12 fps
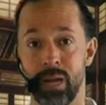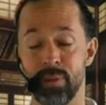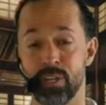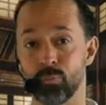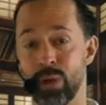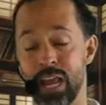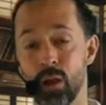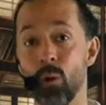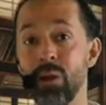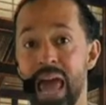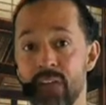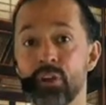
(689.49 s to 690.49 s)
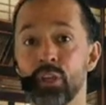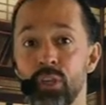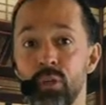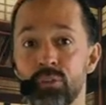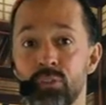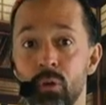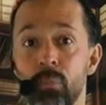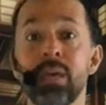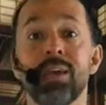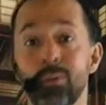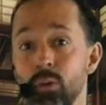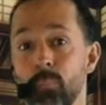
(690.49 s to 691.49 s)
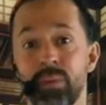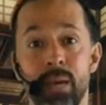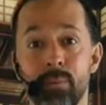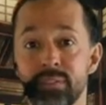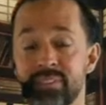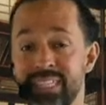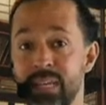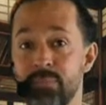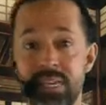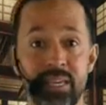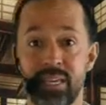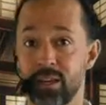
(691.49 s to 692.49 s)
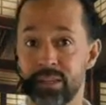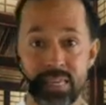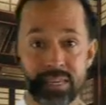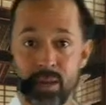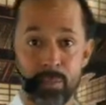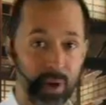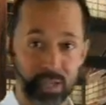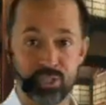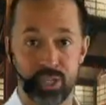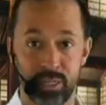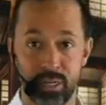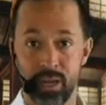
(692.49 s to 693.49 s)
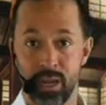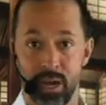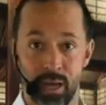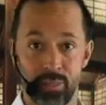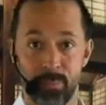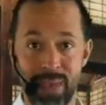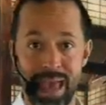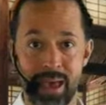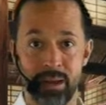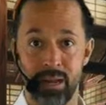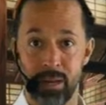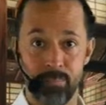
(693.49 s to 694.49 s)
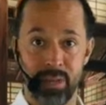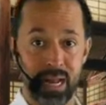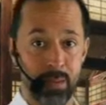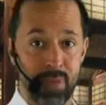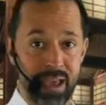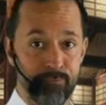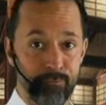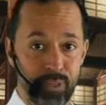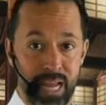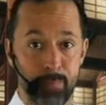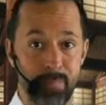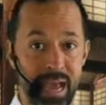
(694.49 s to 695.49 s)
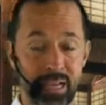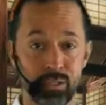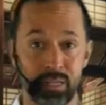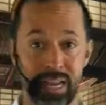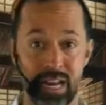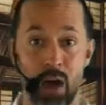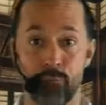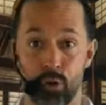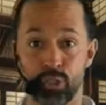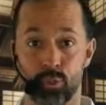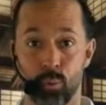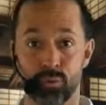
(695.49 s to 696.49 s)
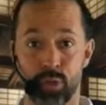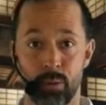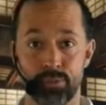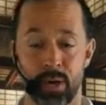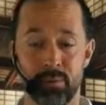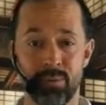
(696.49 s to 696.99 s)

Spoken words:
Because when I go live on YouTube, you'll be able to see me here kicking and punching on the mat in our virtual dojo,